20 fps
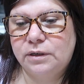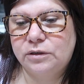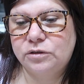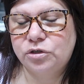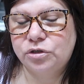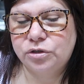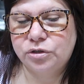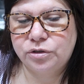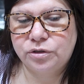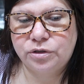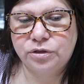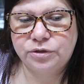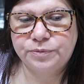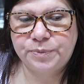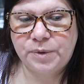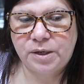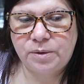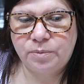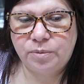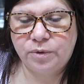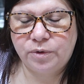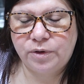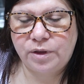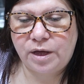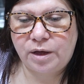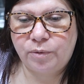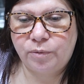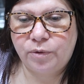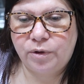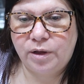sure, there's people
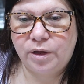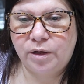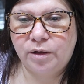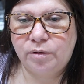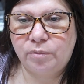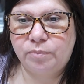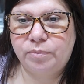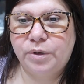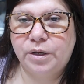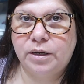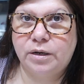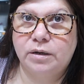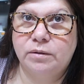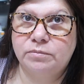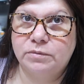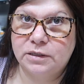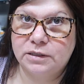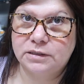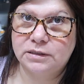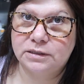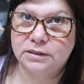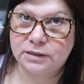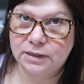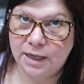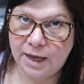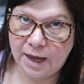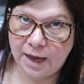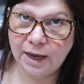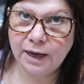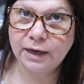that will help pick up the
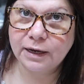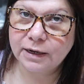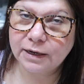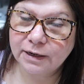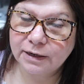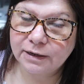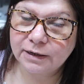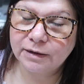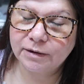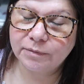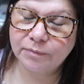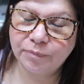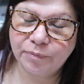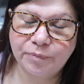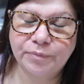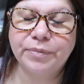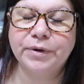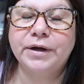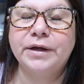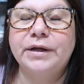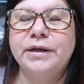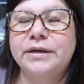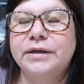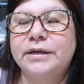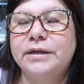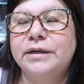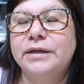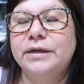slack, but